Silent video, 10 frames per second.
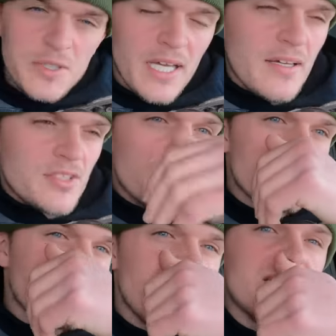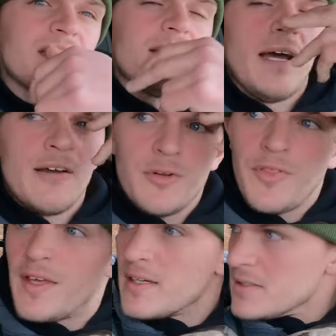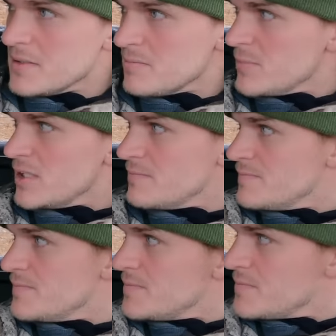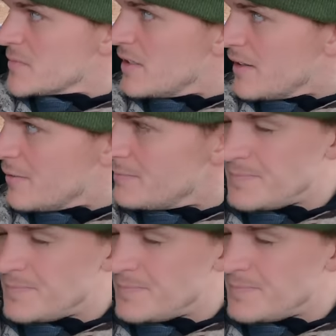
to have something nice, I, I would think. But, you know,